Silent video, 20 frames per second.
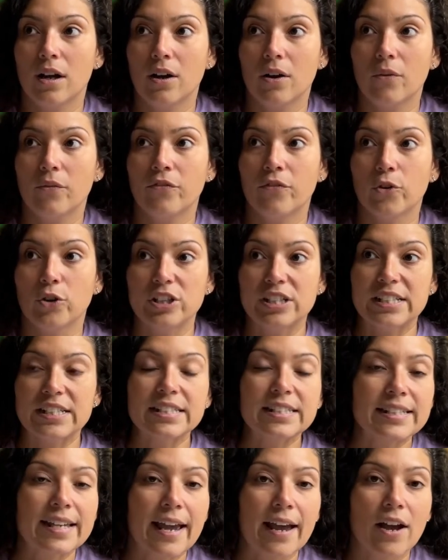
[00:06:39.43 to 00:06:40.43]
for
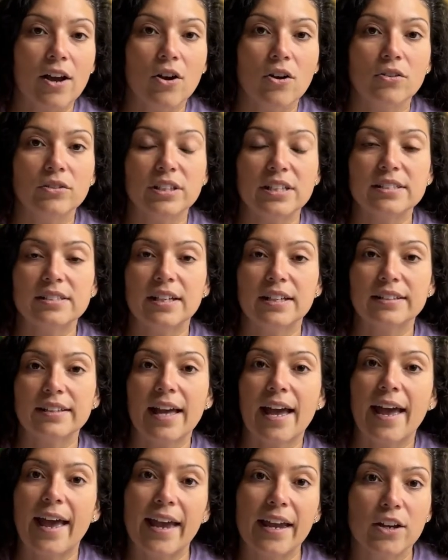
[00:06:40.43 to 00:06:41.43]
discount, things like
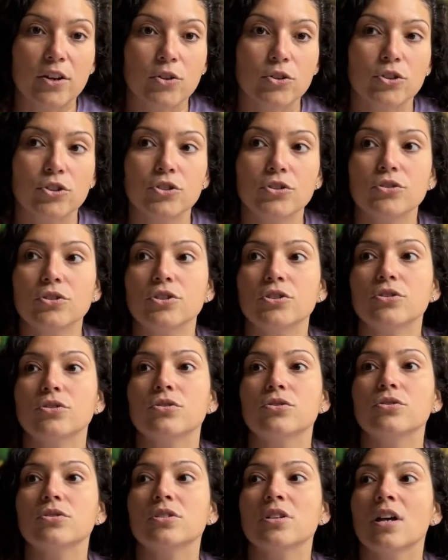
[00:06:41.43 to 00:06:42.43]
that? Hey, who do you
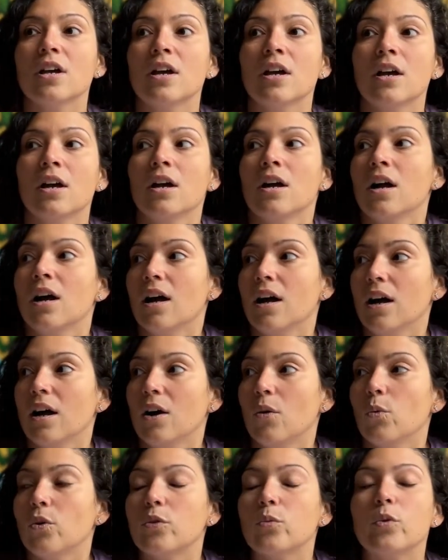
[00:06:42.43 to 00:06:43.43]
use?
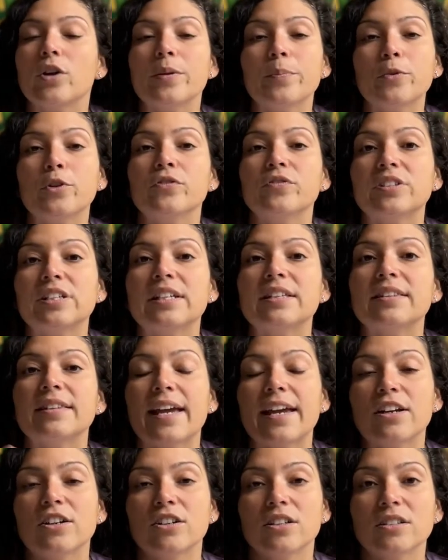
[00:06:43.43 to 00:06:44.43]
When we moved in,
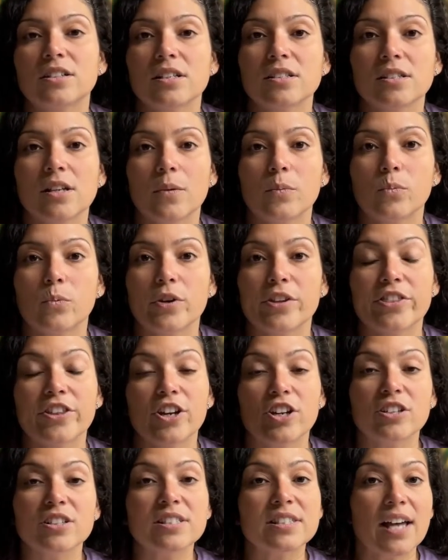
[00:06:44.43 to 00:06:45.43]
they hooked us up with
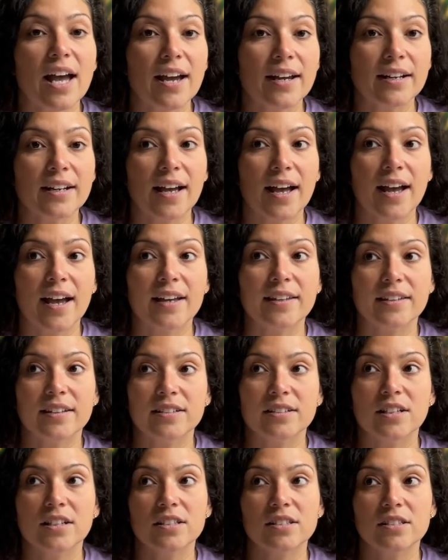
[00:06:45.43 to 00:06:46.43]
their sign guy
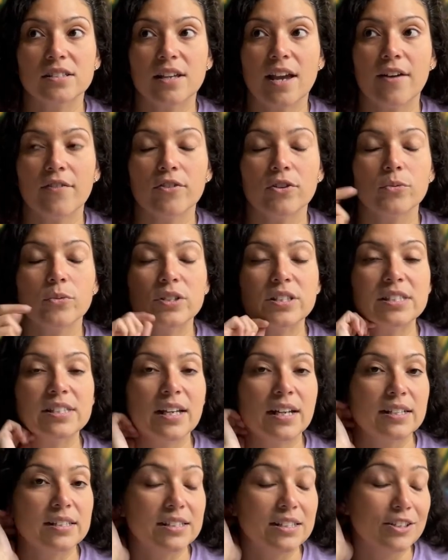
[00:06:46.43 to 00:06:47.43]
that does everyone's
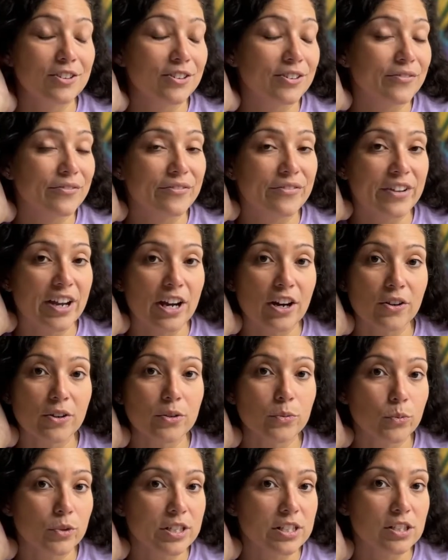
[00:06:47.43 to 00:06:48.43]
signs here.
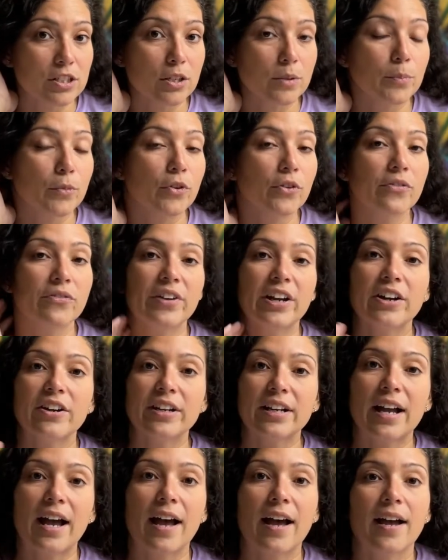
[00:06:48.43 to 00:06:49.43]
Very reasonable,
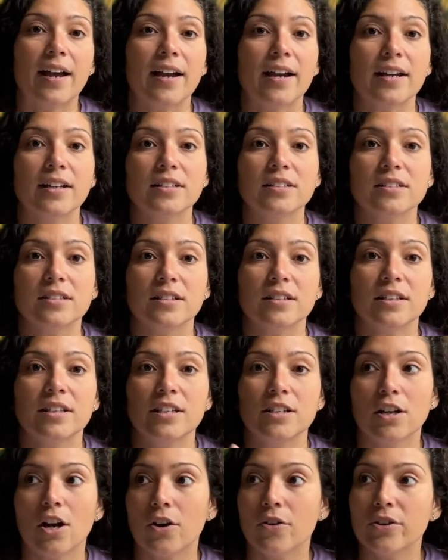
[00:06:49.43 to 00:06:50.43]
very kind.
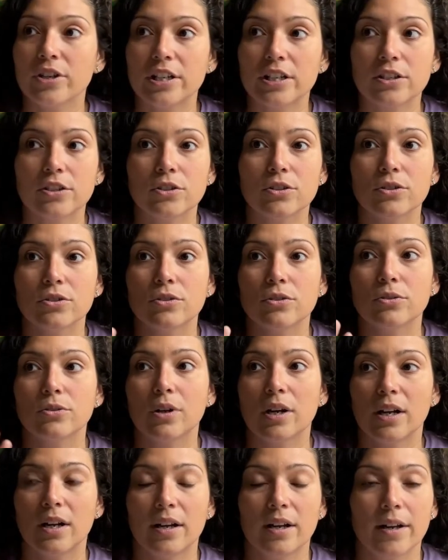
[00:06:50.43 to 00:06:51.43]
He already knew,
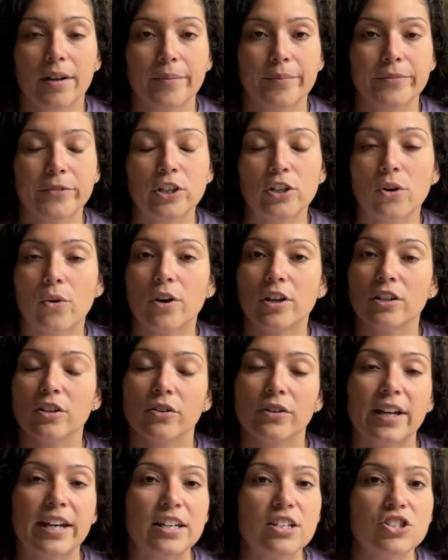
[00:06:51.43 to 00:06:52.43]
our
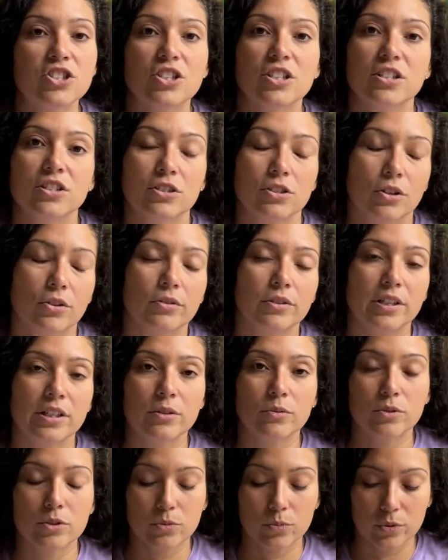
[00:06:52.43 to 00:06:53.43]
location. So he
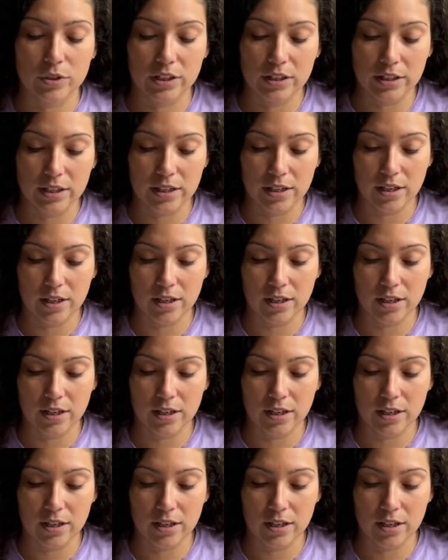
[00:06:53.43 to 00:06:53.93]
was really